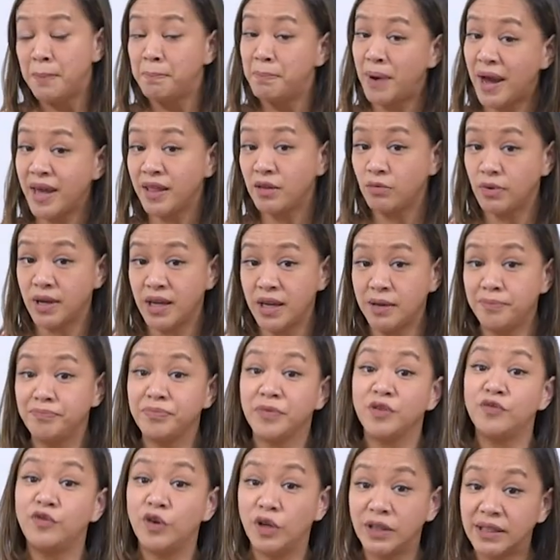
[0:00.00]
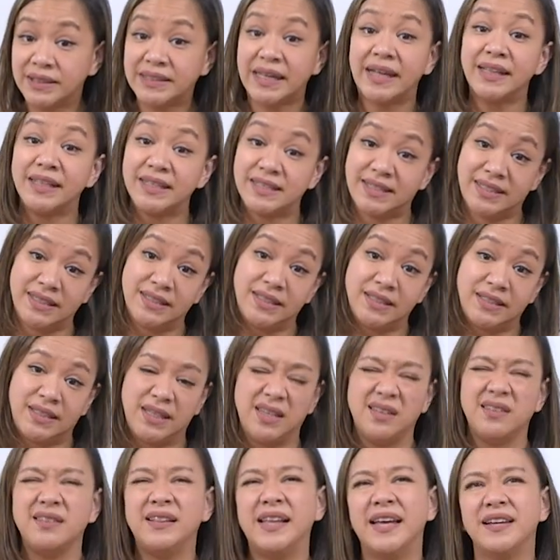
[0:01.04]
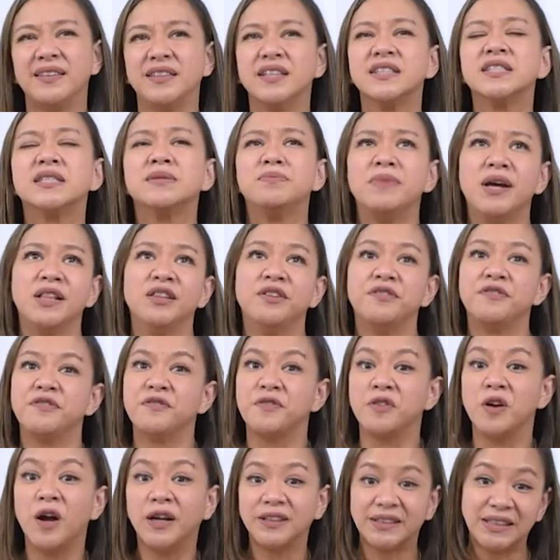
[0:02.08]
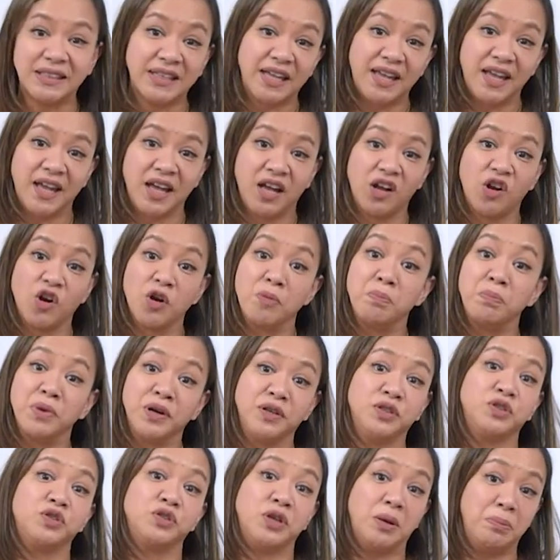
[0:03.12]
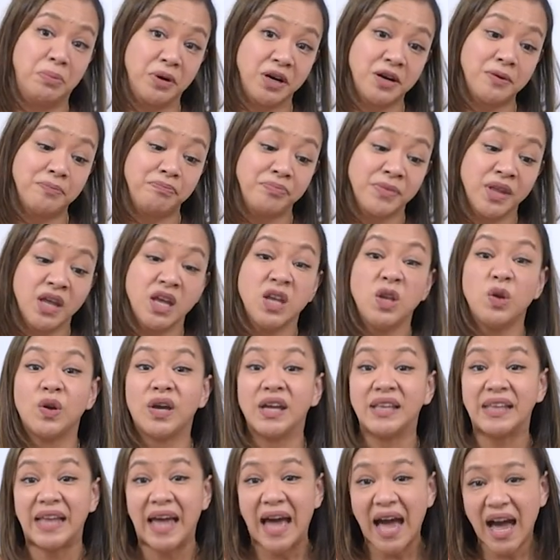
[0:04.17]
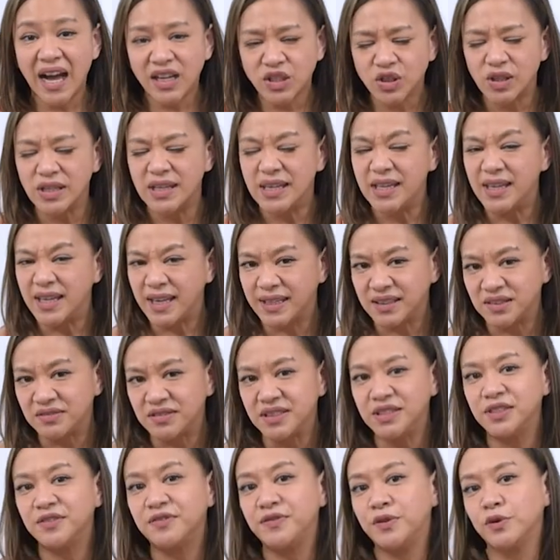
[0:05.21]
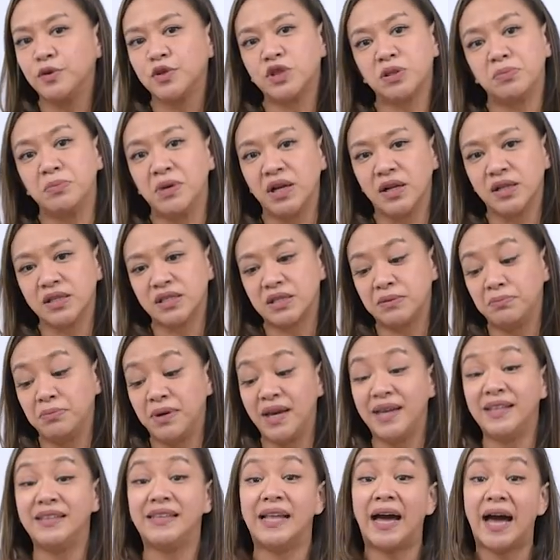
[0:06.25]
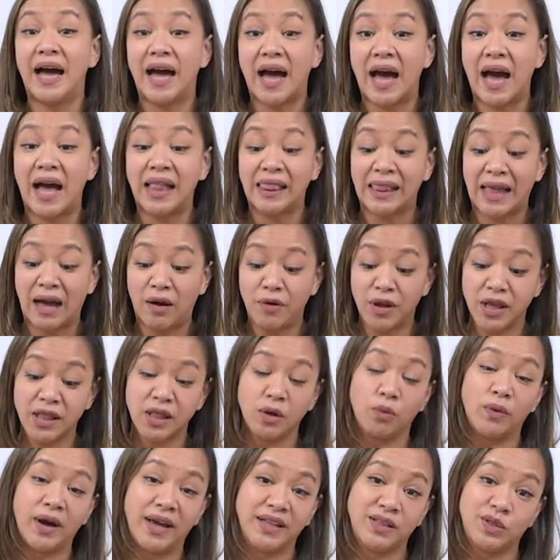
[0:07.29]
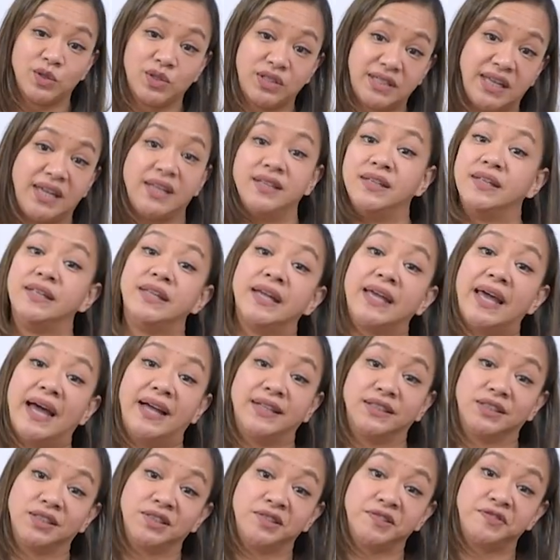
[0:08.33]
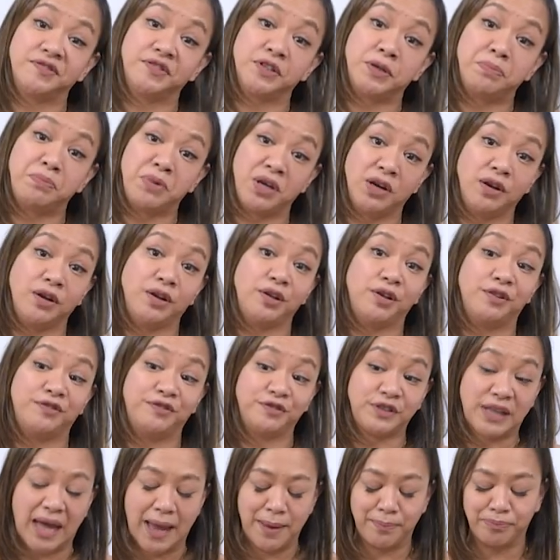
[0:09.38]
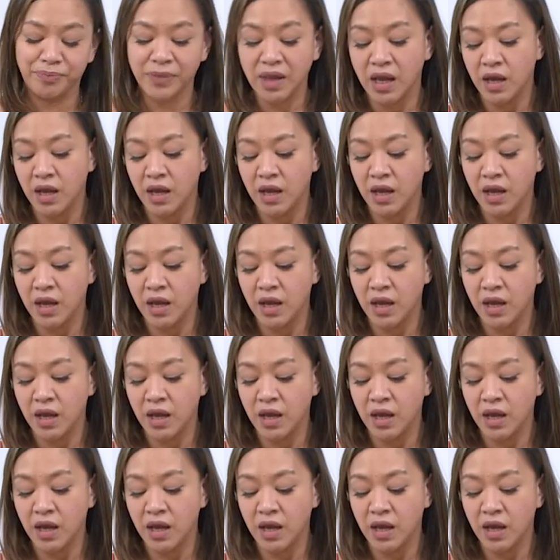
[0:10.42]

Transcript: By the way, volatile acidity, like the smell of rotten egg or burnt rubber, you can actually get rid of those smells by allowing the wine to stay in the decanter for a period of time.